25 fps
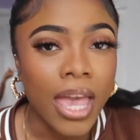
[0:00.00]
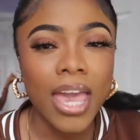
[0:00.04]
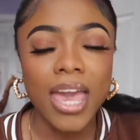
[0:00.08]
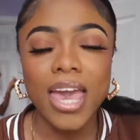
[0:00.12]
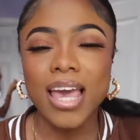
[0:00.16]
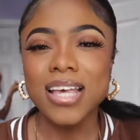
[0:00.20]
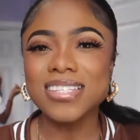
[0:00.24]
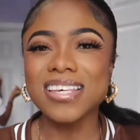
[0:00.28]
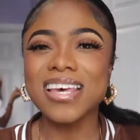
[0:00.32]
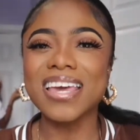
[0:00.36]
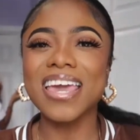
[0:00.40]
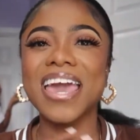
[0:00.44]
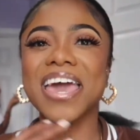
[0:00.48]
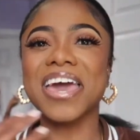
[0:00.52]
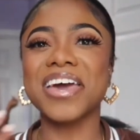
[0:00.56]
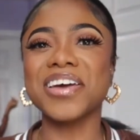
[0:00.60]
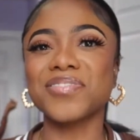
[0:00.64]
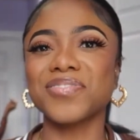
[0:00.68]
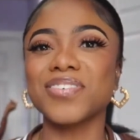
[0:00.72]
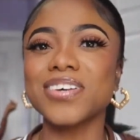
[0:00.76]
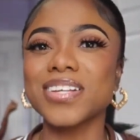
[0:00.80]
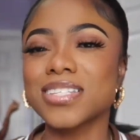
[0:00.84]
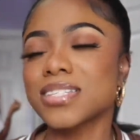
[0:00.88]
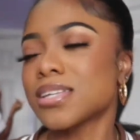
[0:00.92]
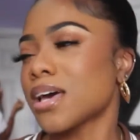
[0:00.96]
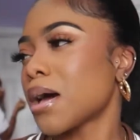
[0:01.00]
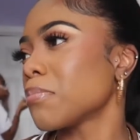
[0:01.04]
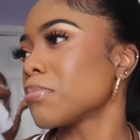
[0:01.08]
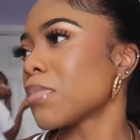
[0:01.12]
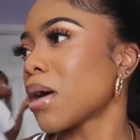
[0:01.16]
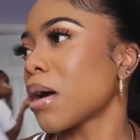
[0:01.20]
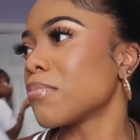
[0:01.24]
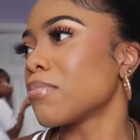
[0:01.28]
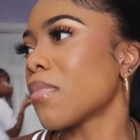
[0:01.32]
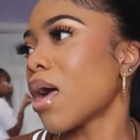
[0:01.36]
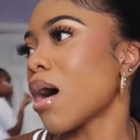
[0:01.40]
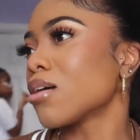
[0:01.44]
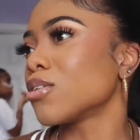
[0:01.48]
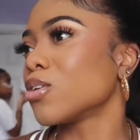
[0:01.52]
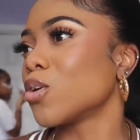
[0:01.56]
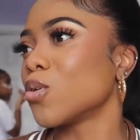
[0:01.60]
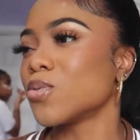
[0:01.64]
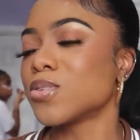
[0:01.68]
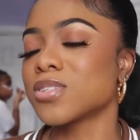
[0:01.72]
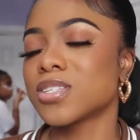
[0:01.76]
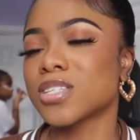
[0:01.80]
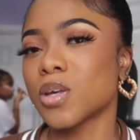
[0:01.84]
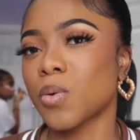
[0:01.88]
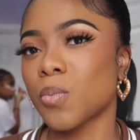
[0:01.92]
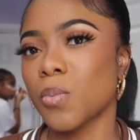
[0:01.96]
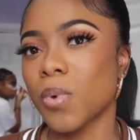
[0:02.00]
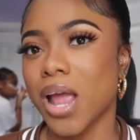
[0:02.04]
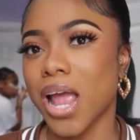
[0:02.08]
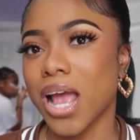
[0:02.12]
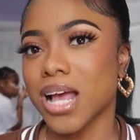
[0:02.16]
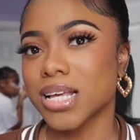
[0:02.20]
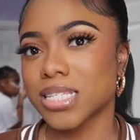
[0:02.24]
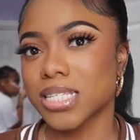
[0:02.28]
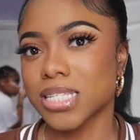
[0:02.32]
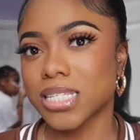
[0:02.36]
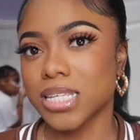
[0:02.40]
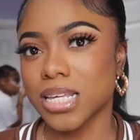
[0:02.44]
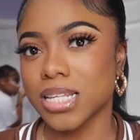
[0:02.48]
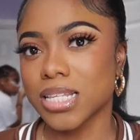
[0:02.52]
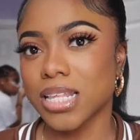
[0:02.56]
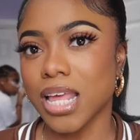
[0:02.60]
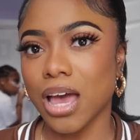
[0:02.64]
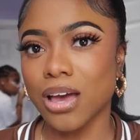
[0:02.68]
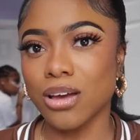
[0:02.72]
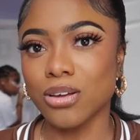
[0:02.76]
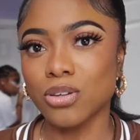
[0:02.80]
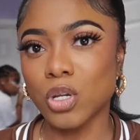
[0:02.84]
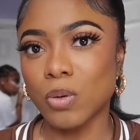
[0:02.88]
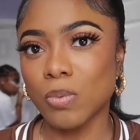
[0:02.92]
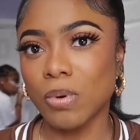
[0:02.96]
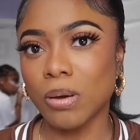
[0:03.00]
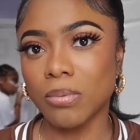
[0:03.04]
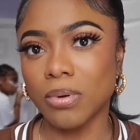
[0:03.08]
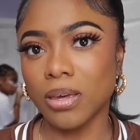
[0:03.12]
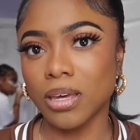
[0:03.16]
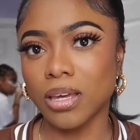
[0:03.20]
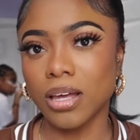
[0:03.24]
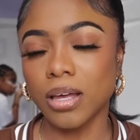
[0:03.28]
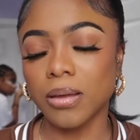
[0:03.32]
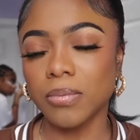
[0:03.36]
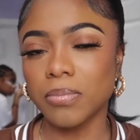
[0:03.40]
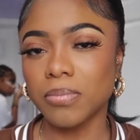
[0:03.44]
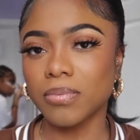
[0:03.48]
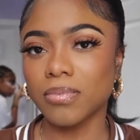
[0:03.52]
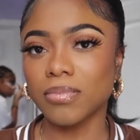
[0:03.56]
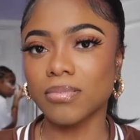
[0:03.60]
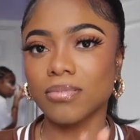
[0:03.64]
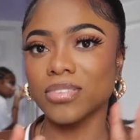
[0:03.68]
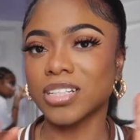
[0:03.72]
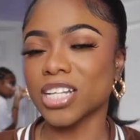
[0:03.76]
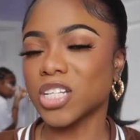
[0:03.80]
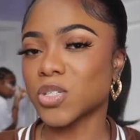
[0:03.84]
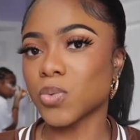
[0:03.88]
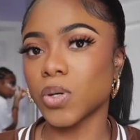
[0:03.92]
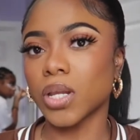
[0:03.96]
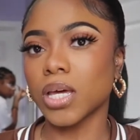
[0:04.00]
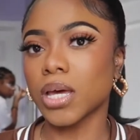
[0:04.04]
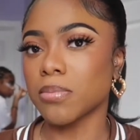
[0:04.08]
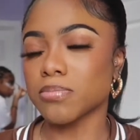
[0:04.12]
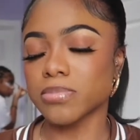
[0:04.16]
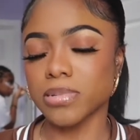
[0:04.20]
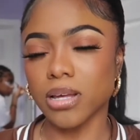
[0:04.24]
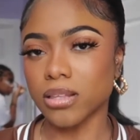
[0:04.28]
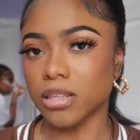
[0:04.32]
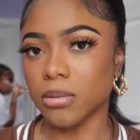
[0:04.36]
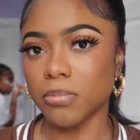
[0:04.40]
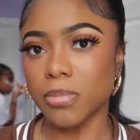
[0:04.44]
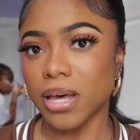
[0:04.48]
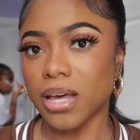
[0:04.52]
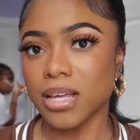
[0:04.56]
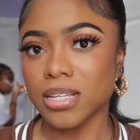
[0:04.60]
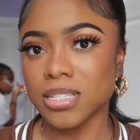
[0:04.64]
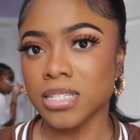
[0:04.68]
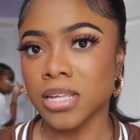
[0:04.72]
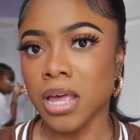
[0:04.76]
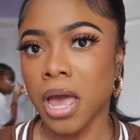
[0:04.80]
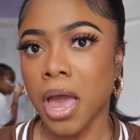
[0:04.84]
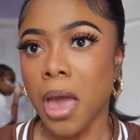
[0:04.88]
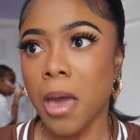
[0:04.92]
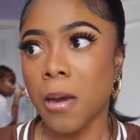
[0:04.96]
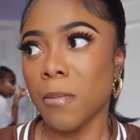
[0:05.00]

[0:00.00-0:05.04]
It's like every time that I'm not going somewhere, I sit down and do my makeup, that's when it comes out the best.